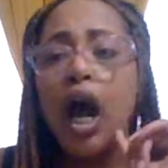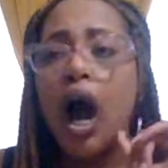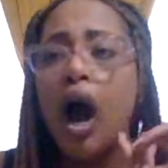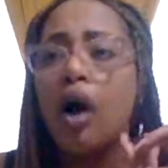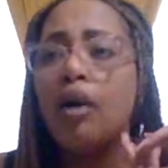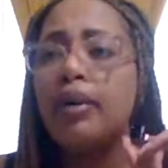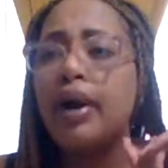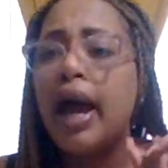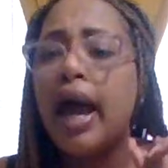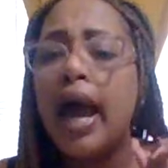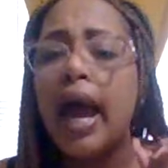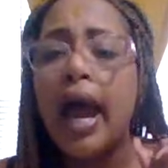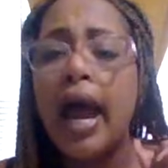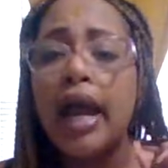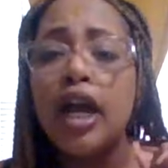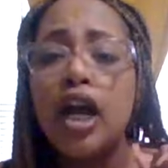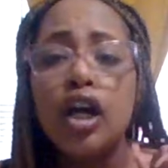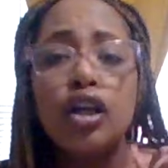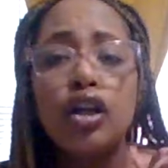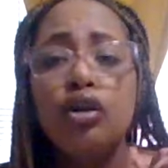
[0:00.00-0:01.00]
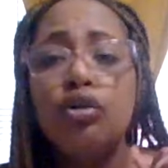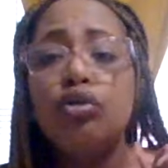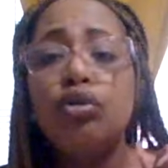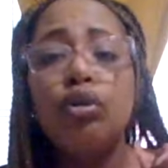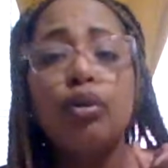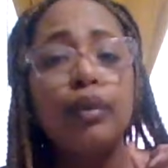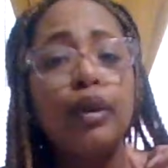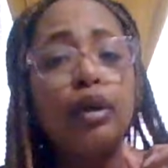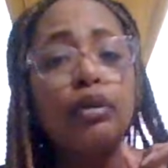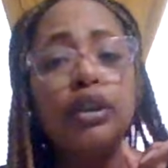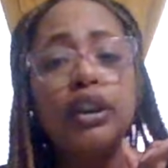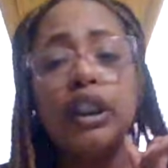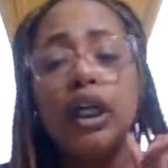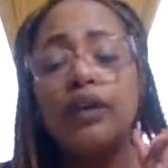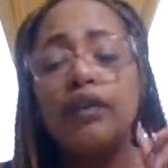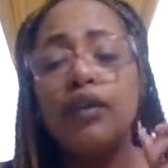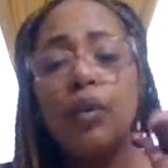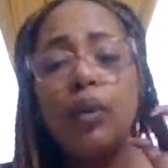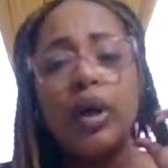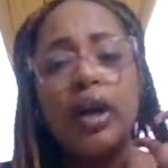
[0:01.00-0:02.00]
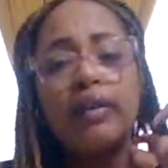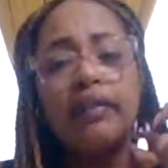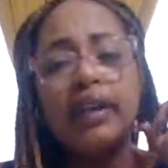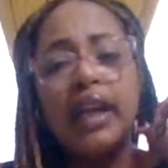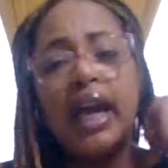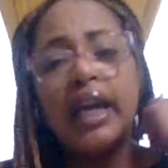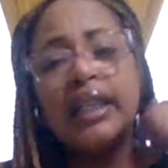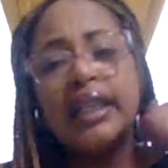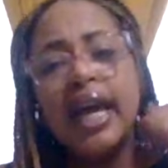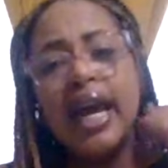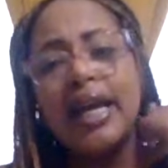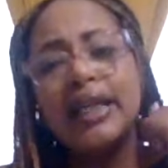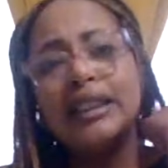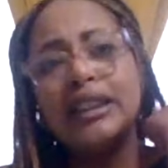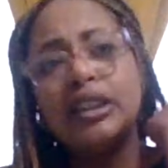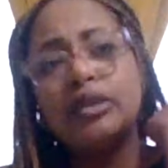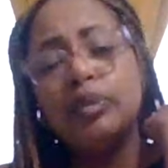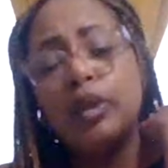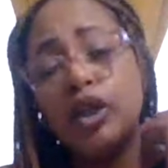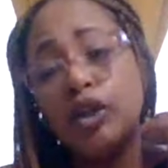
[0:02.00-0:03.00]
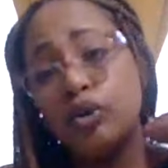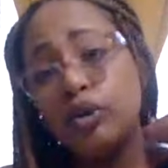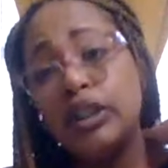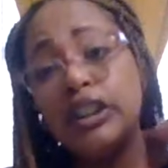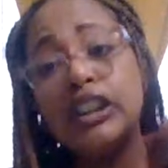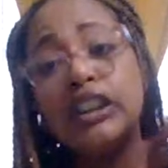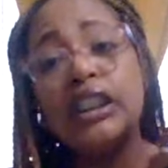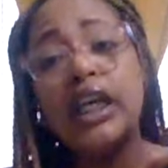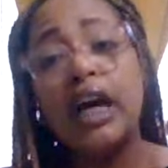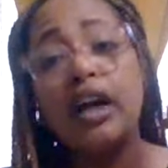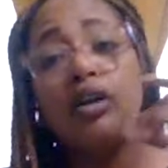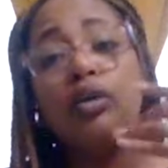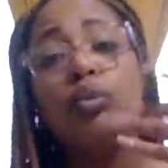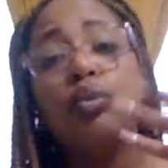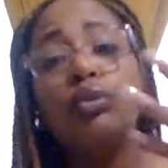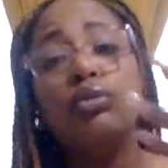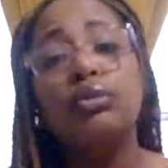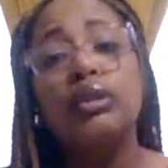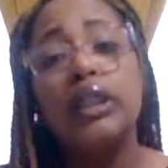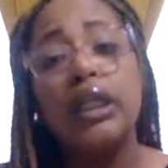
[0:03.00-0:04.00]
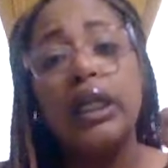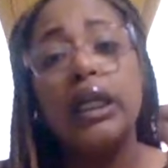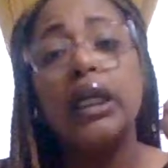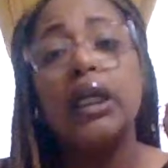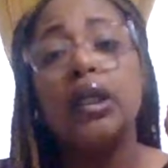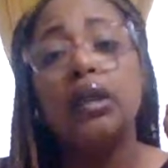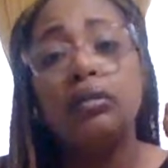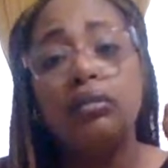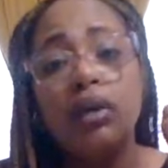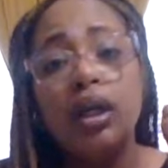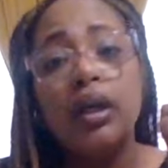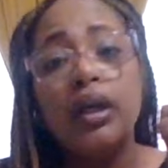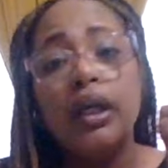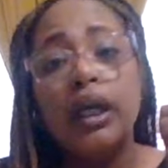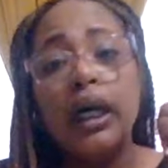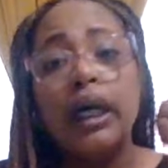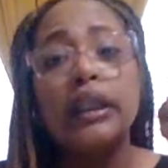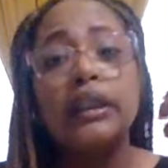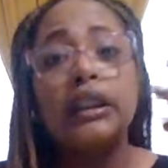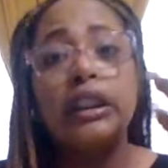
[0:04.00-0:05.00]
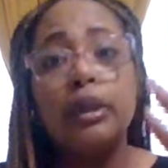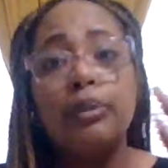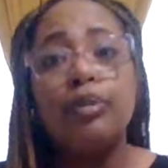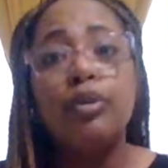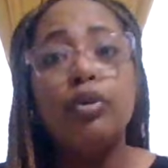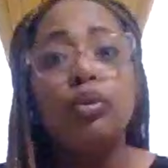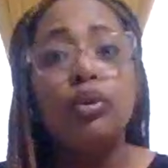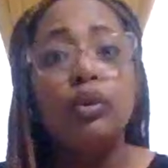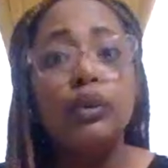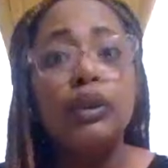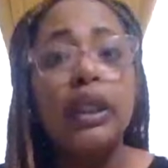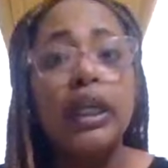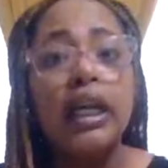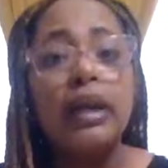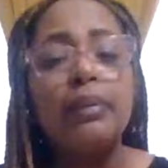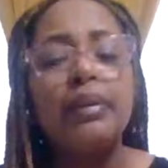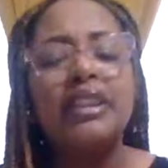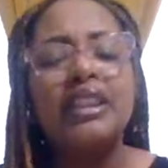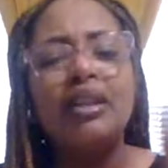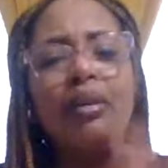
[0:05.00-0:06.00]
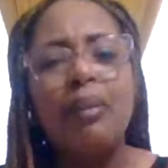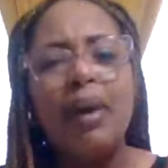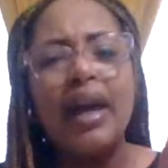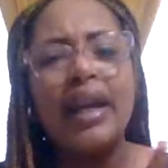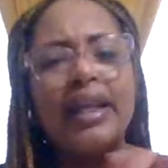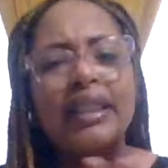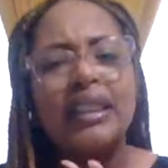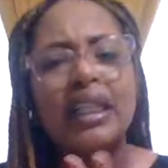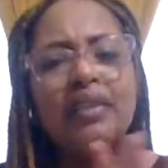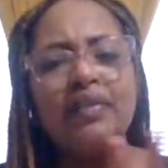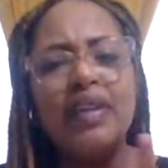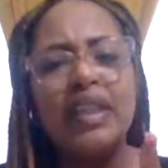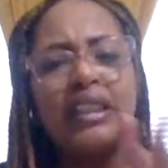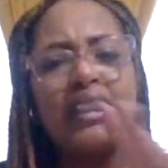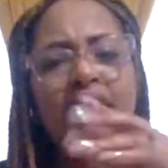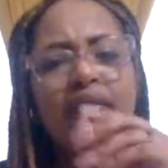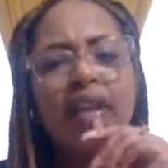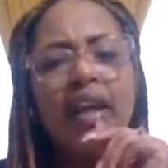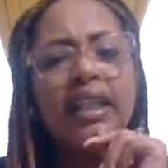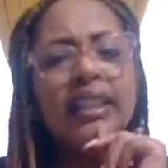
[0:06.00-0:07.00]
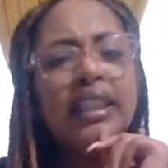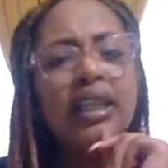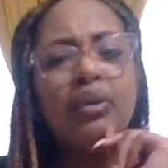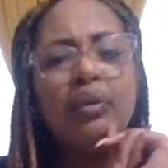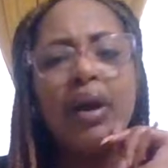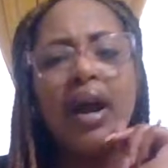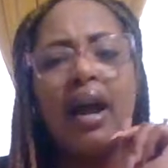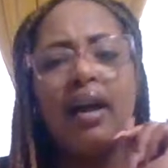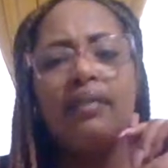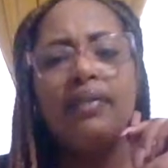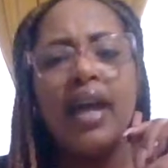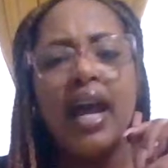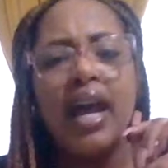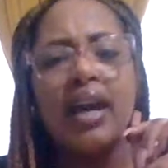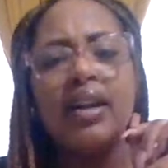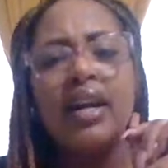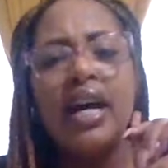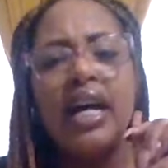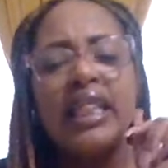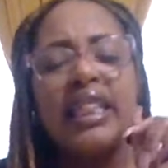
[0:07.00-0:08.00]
Okay, you groom yourself or whatever like that. Just, but you just got a routine a simple routine. But somebody is envious of that because they don't have that.